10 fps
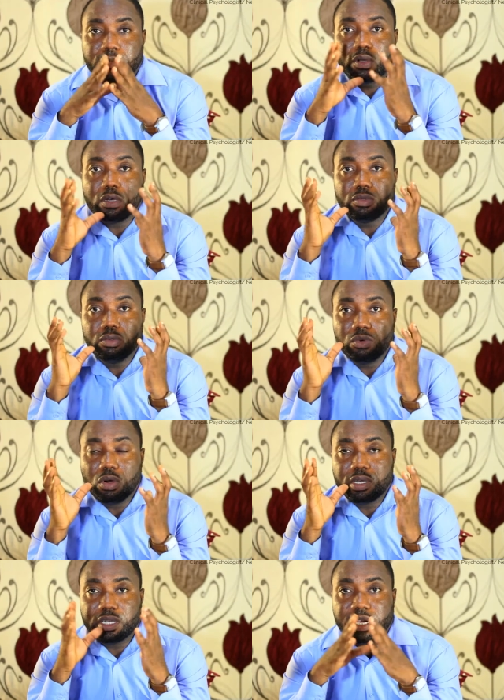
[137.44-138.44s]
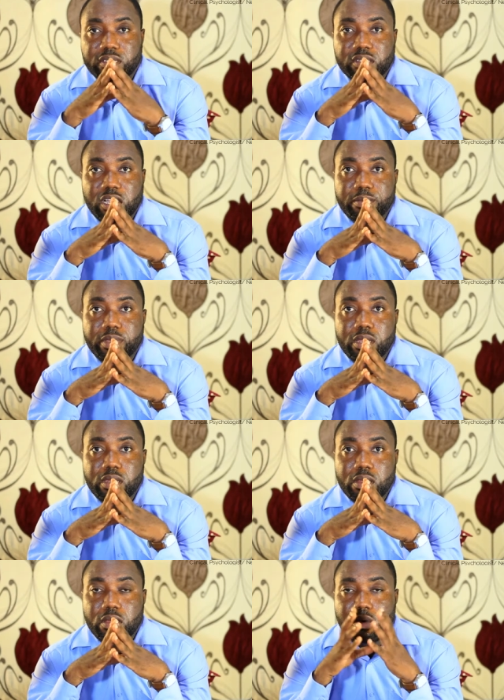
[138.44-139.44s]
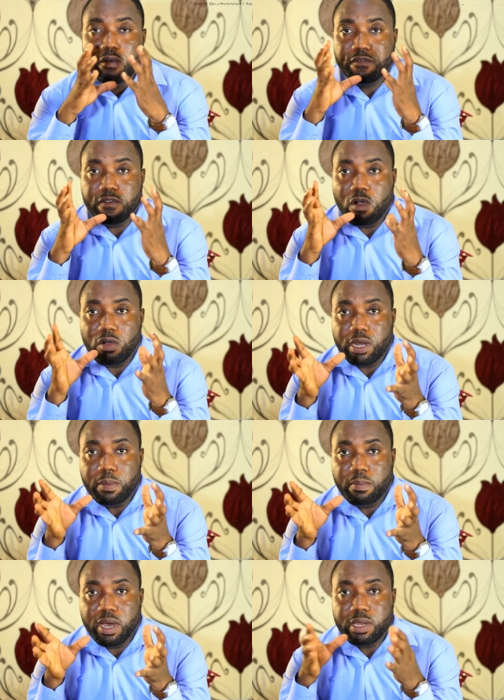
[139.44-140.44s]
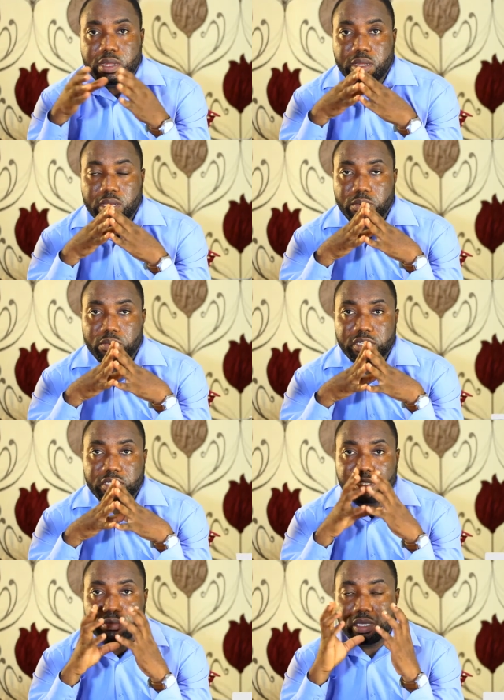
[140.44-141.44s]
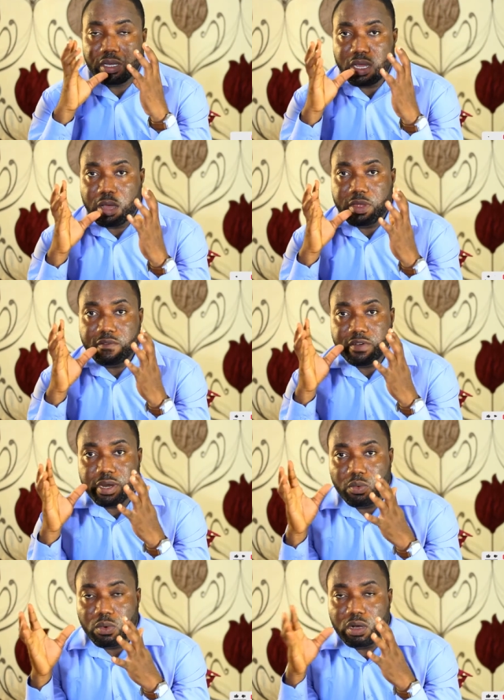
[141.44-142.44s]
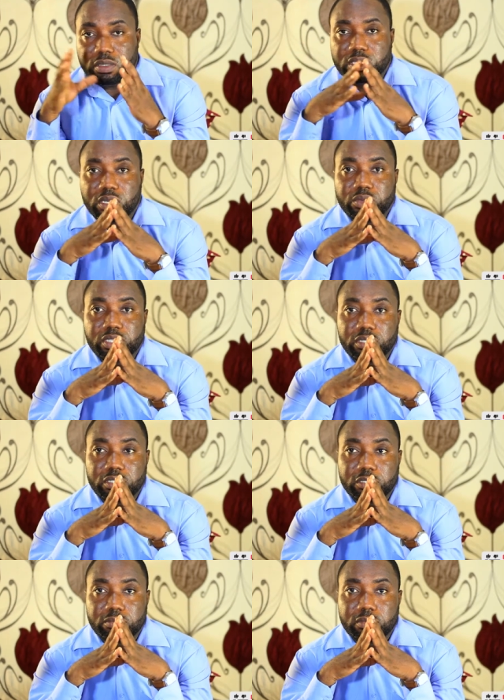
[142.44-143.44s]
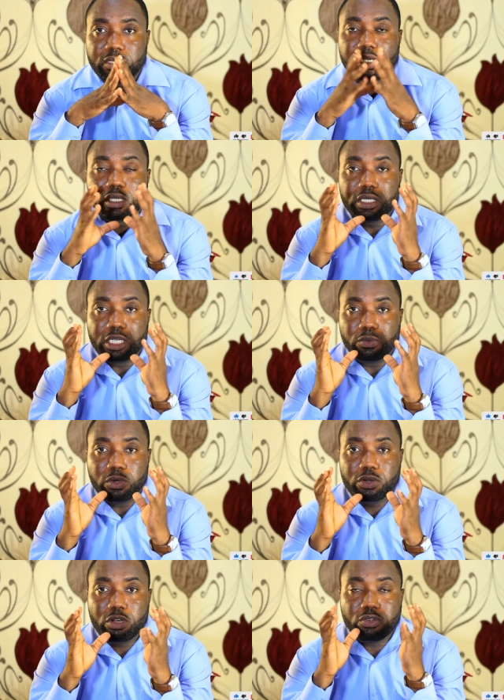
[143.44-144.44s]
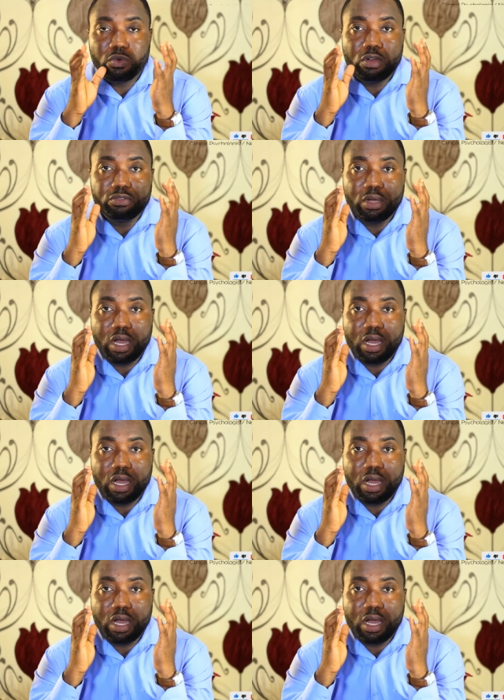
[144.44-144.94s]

because gold diggers come in for the money in a relationship, they come in for the world in the relationship. The world also want to